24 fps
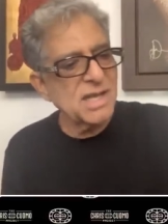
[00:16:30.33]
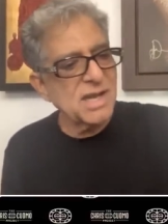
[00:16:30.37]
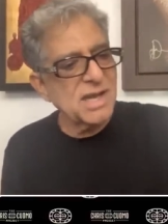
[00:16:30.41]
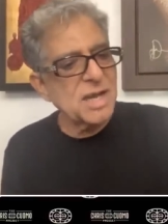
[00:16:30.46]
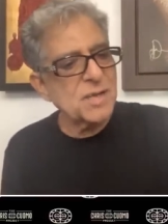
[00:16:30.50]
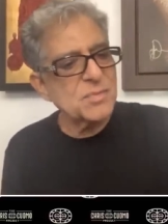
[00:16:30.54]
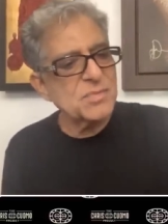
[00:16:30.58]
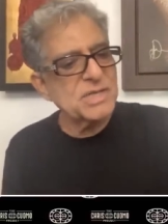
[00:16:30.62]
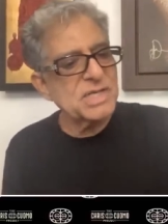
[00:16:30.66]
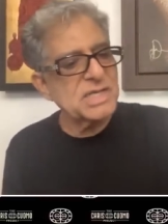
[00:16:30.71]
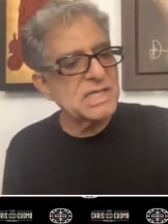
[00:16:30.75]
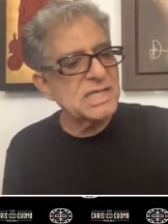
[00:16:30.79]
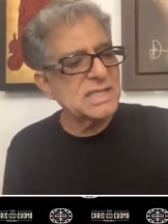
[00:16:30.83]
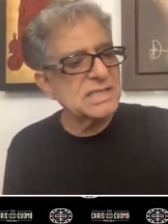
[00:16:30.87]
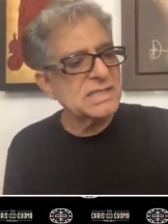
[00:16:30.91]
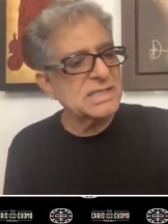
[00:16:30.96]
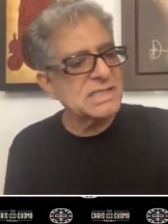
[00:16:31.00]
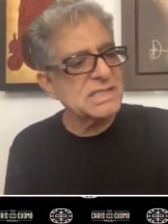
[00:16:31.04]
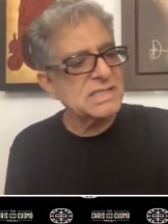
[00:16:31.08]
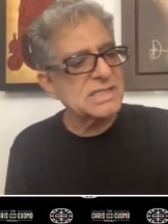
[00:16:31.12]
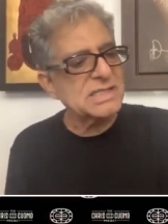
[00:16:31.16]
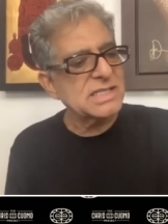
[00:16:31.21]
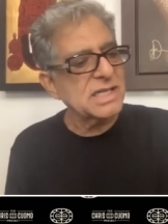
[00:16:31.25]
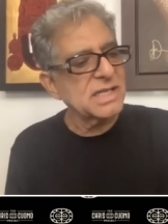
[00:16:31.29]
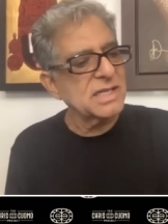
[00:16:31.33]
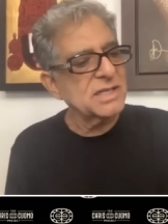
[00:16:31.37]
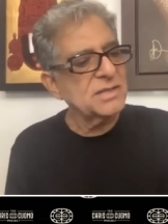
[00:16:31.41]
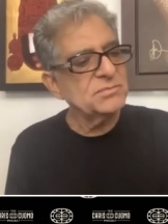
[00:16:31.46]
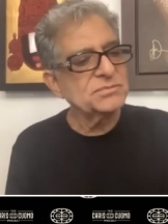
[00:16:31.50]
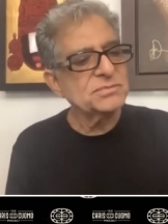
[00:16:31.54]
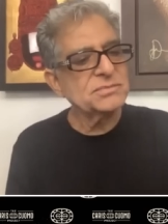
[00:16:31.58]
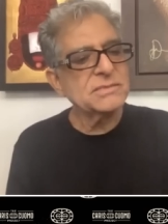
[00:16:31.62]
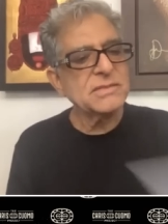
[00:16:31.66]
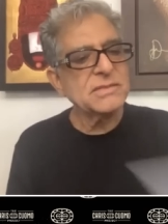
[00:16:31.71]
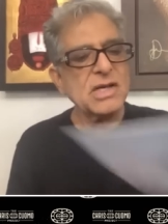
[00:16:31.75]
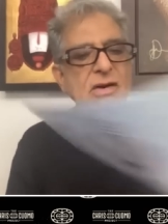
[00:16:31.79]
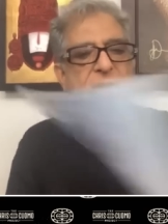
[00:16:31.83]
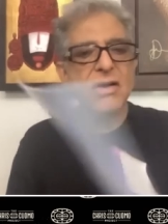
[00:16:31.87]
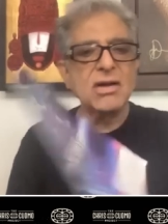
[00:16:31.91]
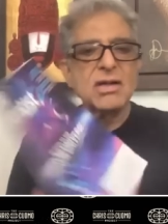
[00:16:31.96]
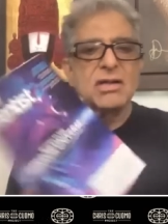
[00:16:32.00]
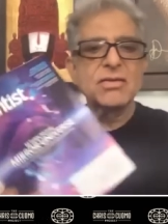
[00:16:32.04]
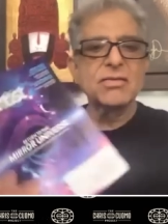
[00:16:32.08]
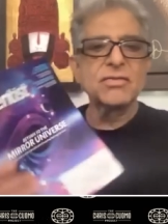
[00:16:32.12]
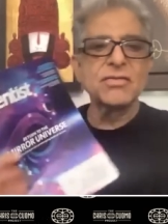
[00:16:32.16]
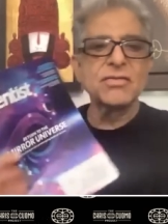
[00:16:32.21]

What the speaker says: I'm reading this thing called